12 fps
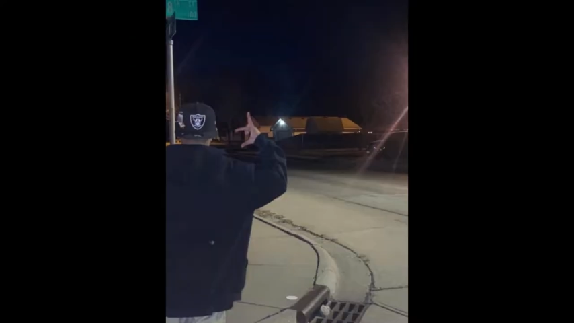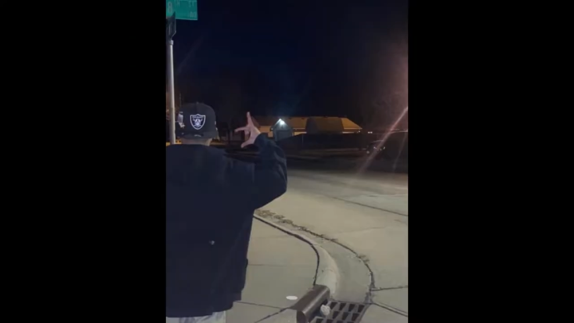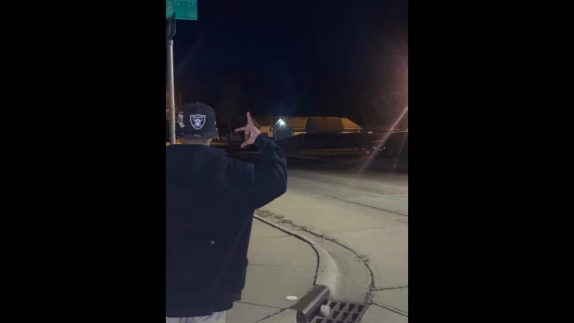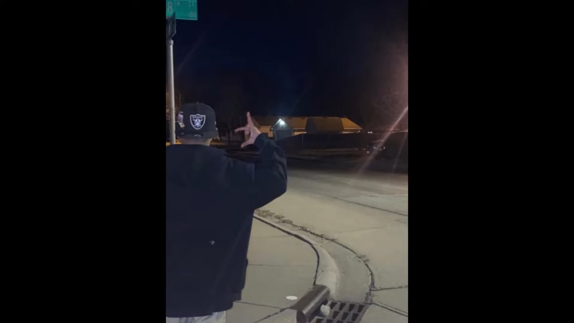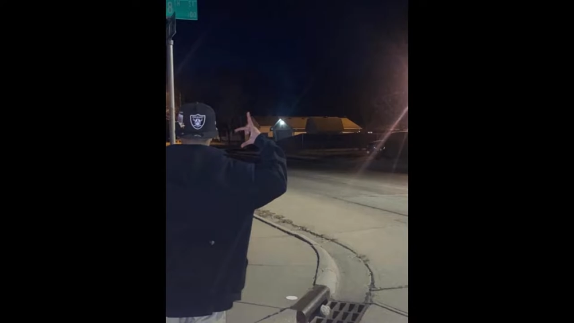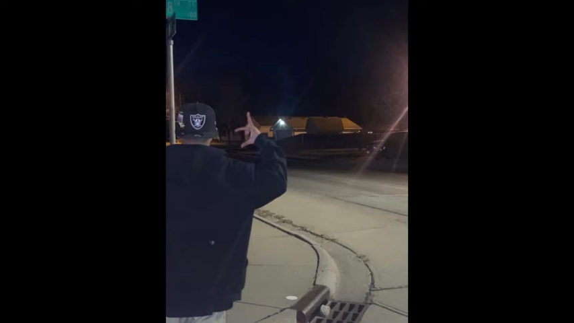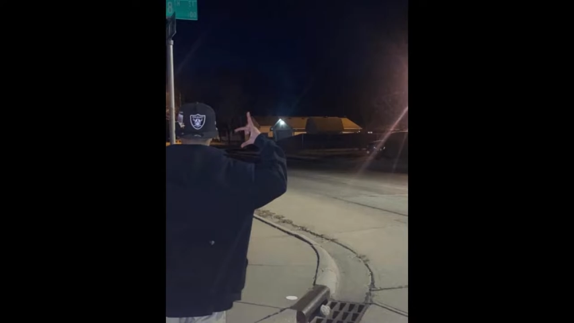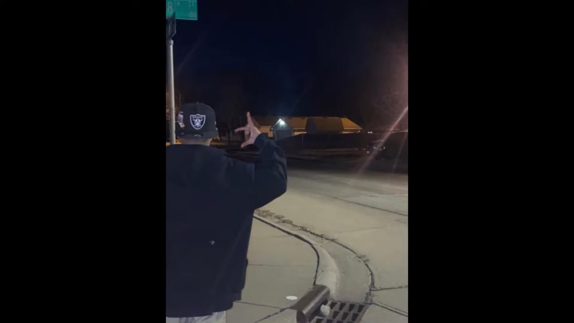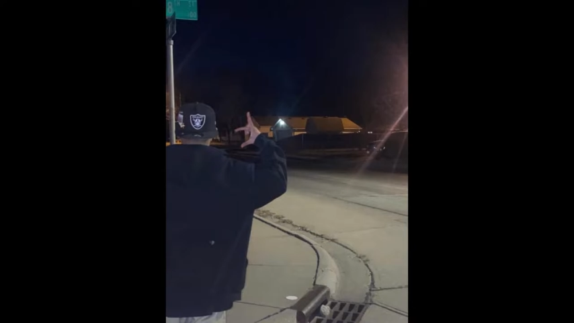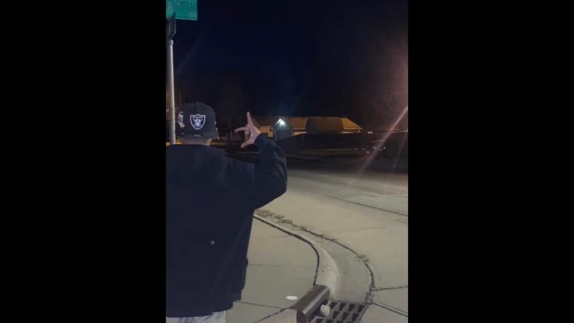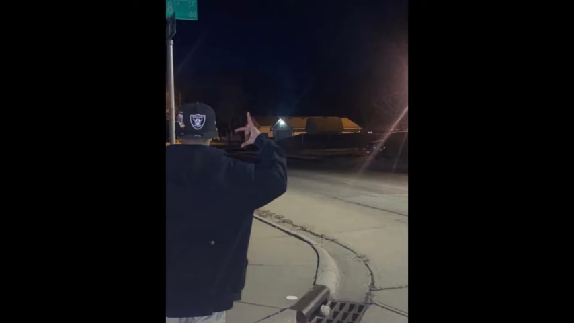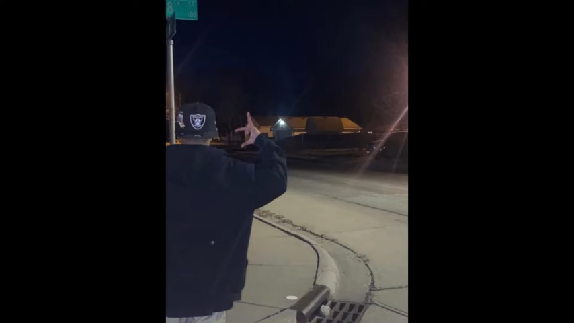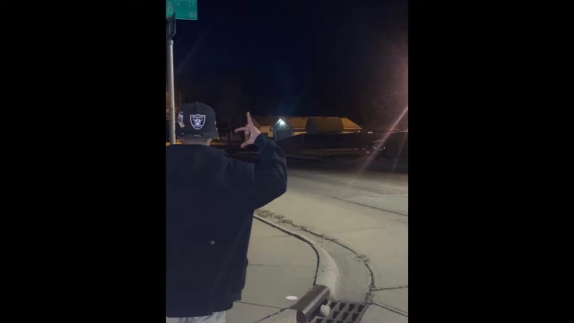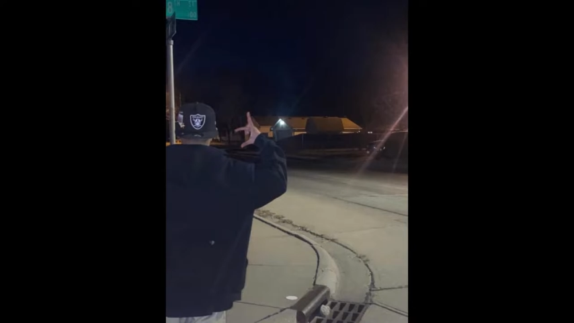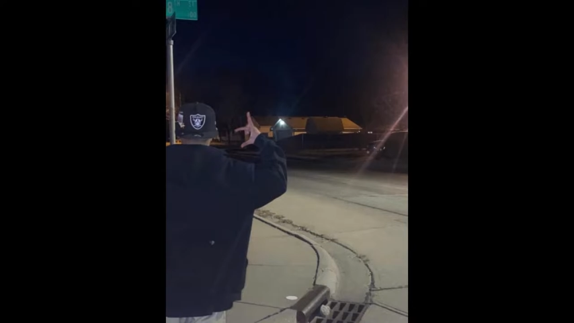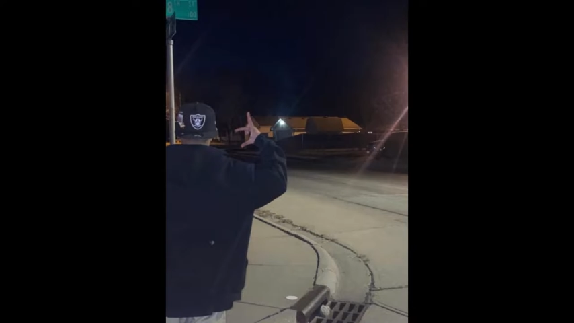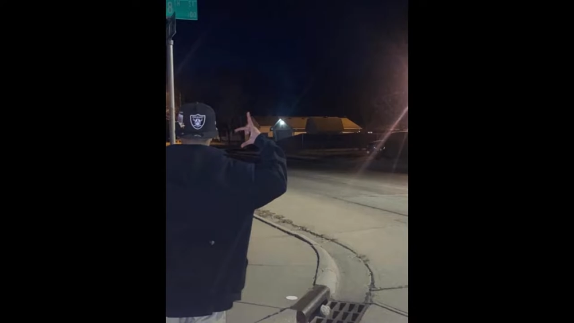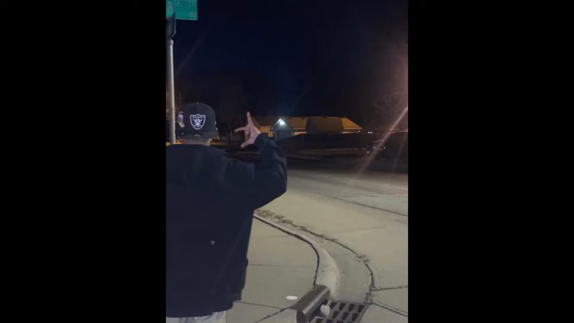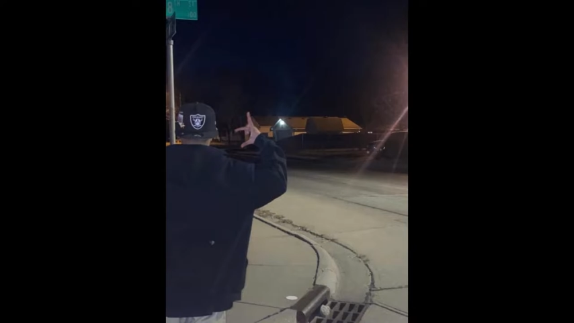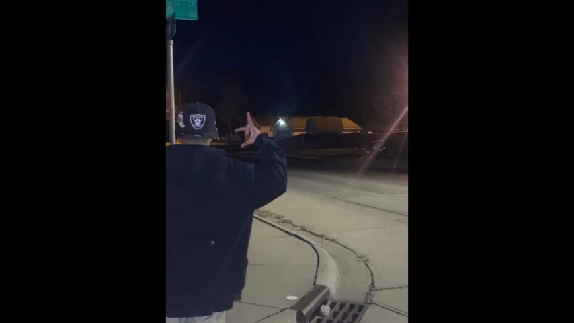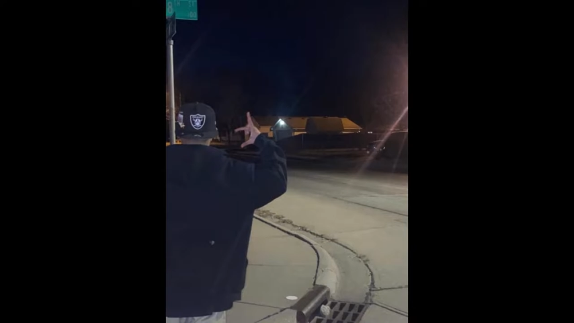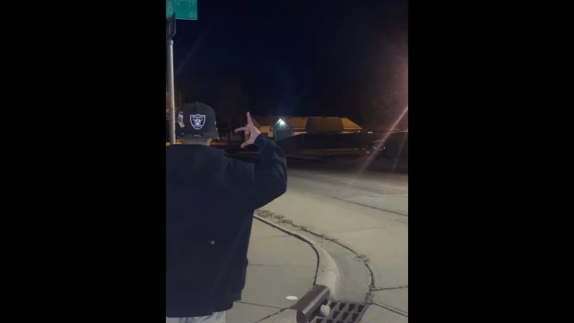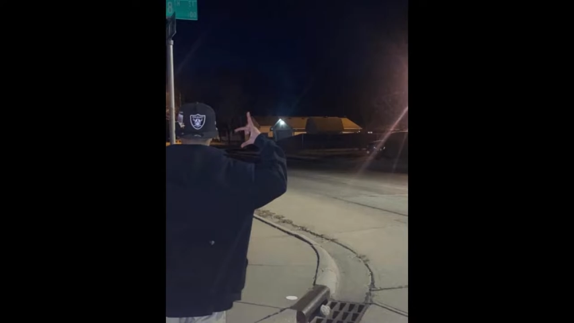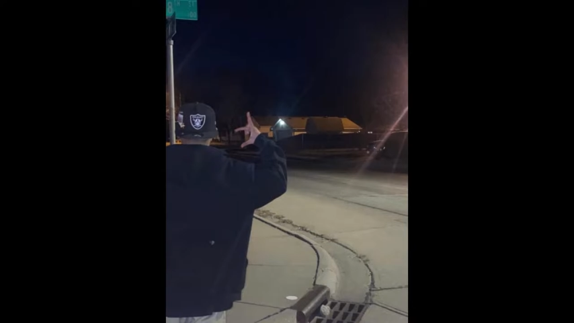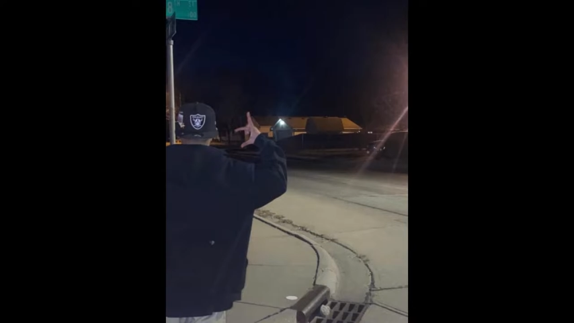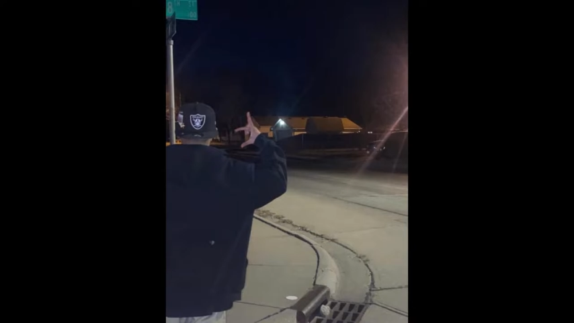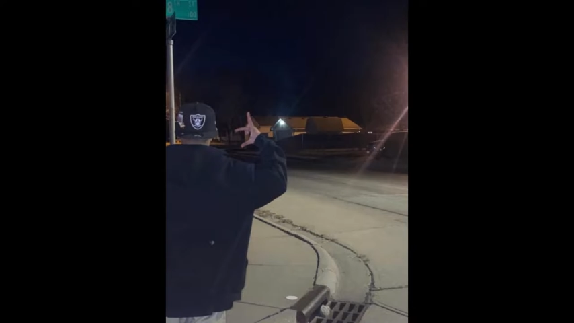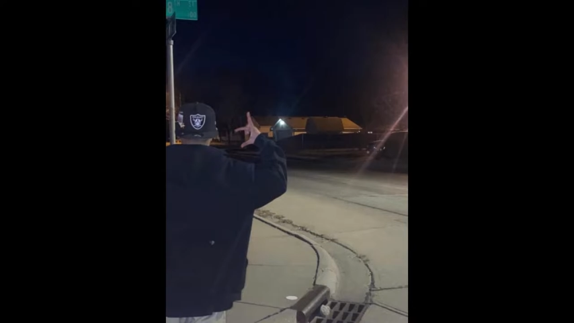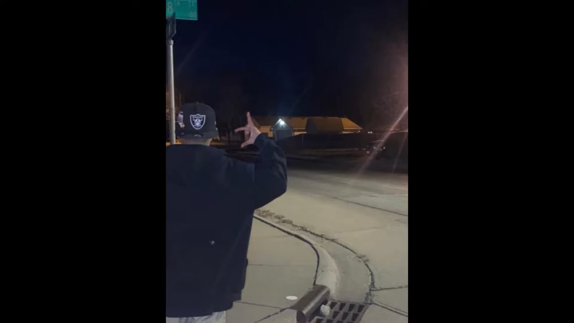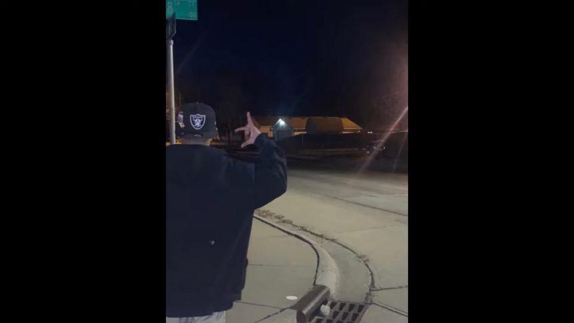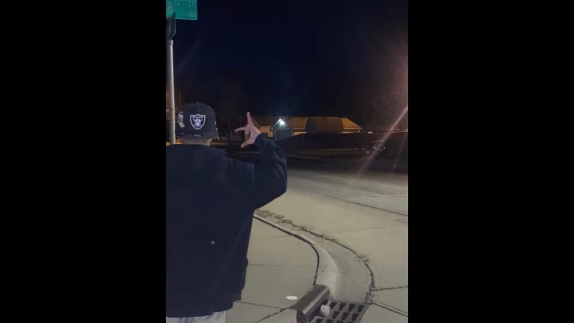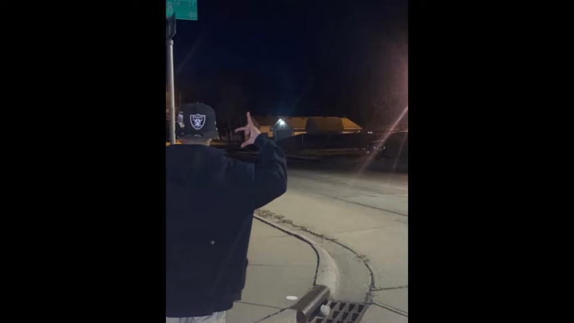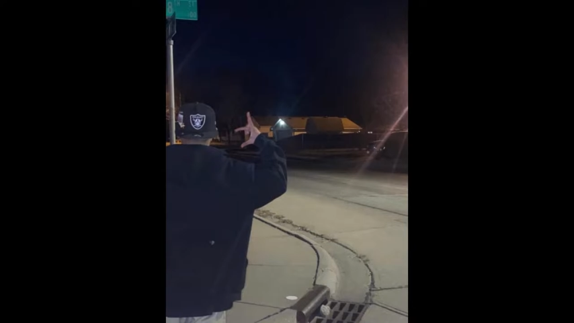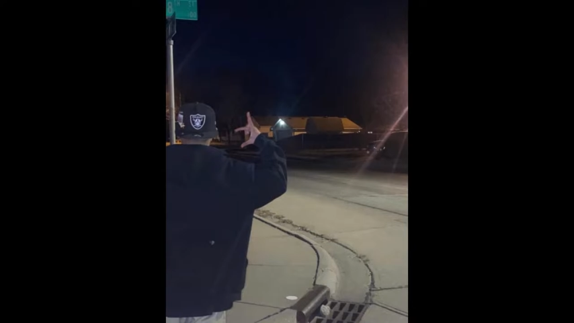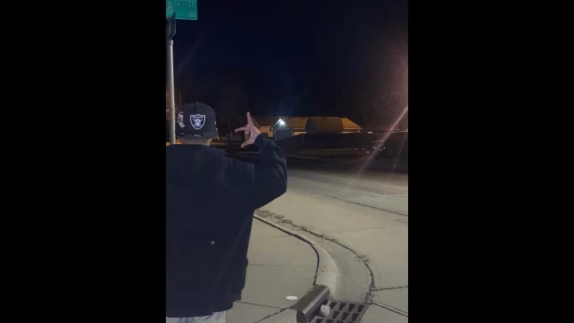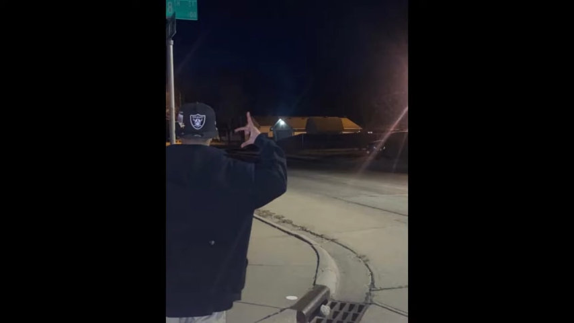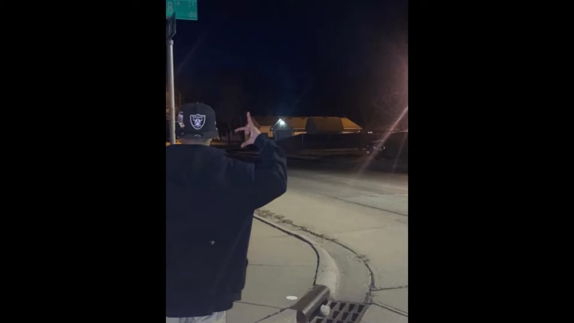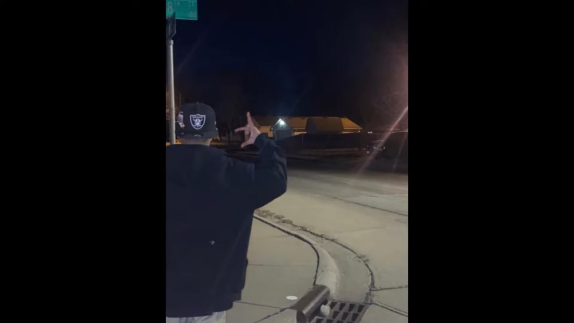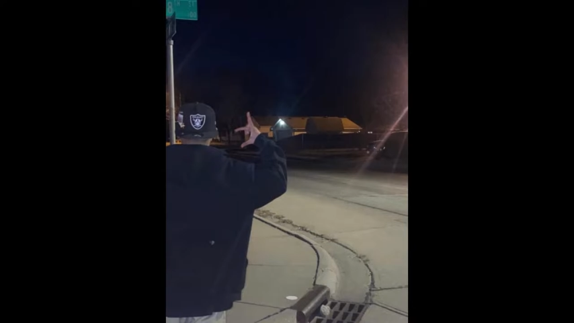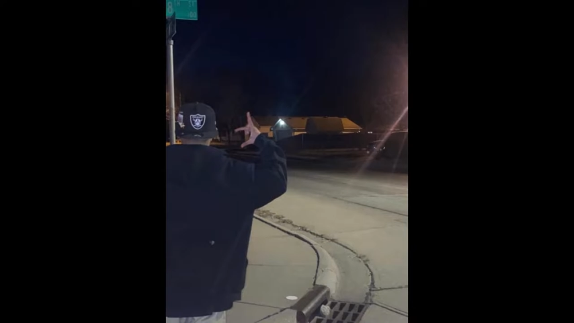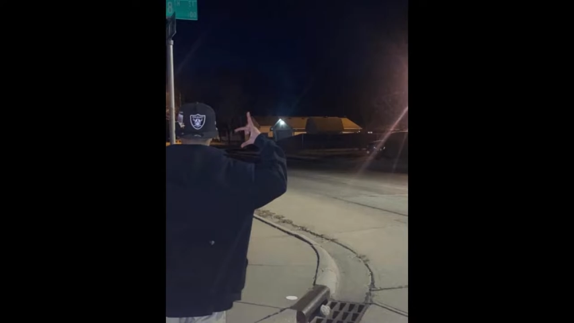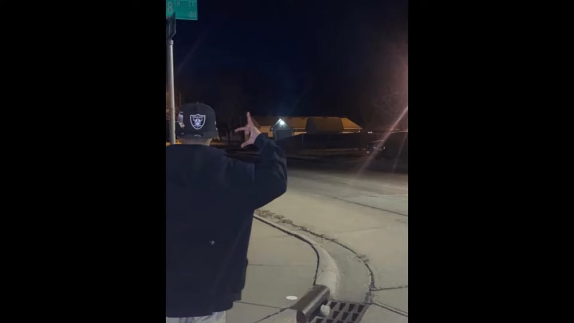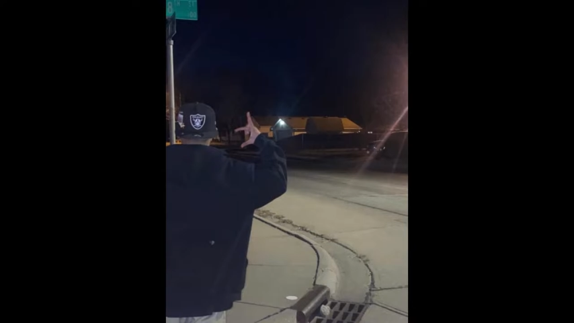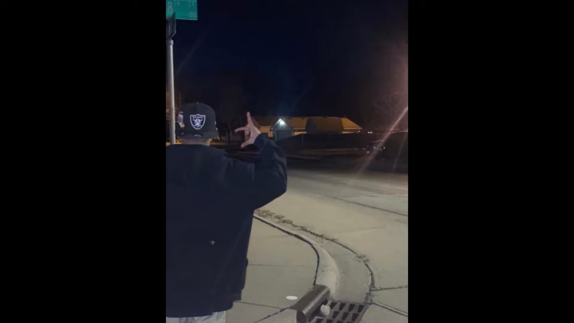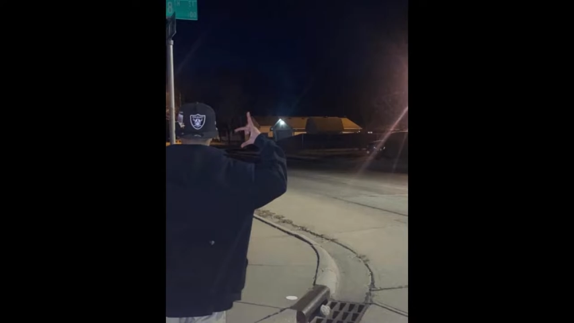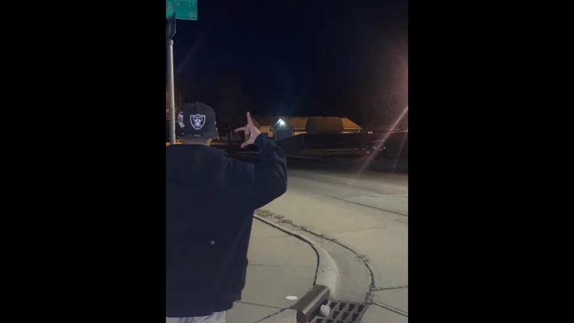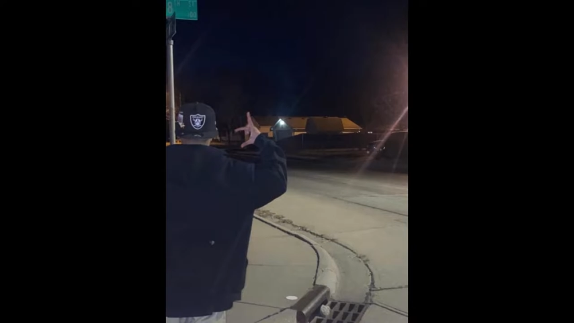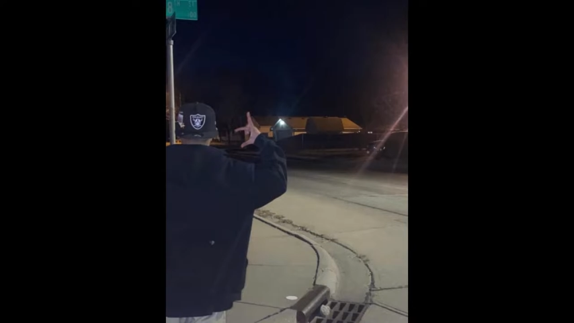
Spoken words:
[unreadable: no face in view]